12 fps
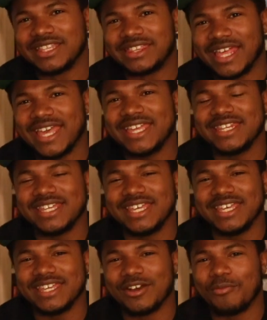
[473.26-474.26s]
they
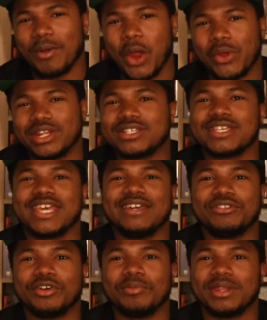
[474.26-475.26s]
need Omari to
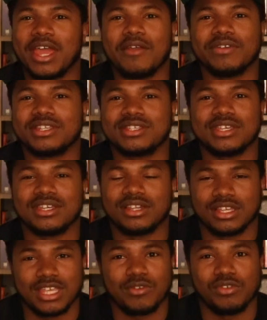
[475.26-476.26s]
save them in every scene.
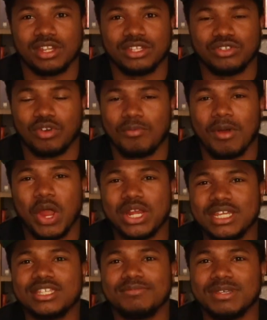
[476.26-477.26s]
Like, they really do. Omari
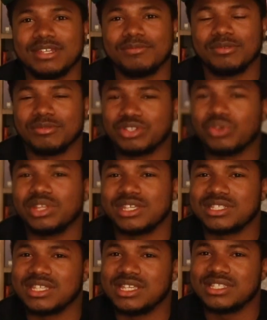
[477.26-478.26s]
needs to be in the majority
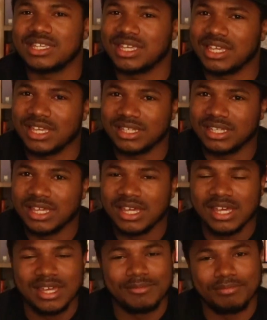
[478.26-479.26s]
of scenes again.
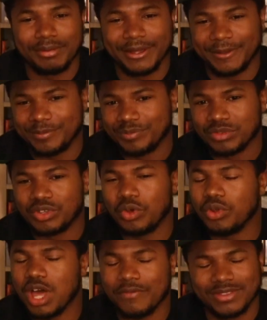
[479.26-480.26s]
But
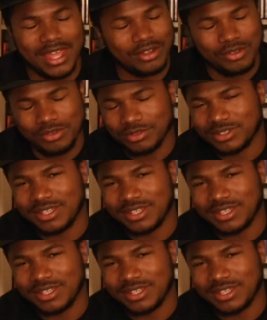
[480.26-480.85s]
going off from that little